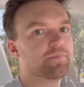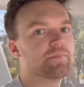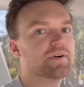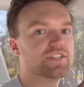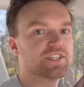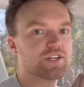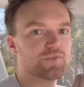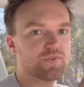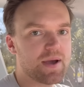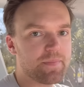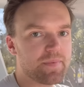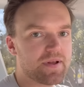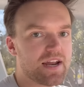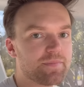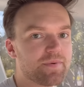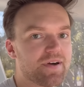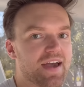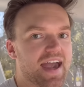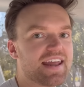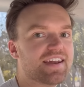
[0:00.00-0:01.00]
But to wrap it
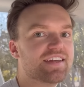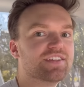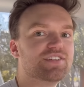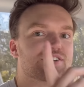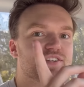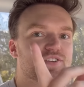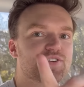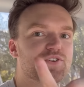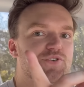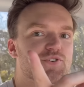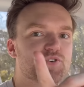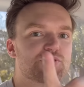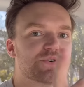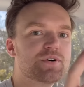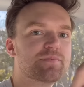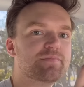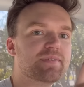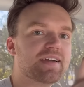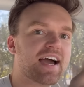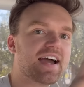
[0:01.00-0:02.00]
up, I'll hand it to you
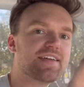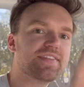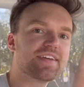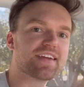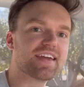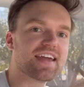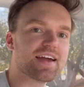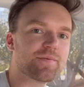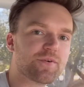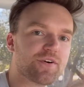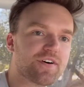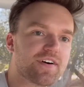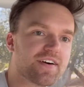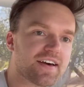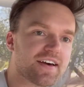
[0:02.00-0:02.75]
behind the camera